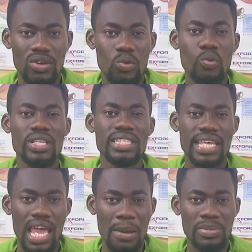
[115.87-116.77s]
we
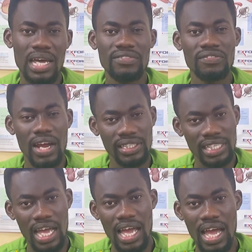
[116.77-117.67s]
term that
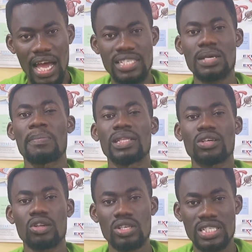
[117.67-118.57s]
fracture as a
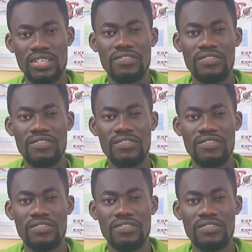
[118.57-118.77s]
pathologic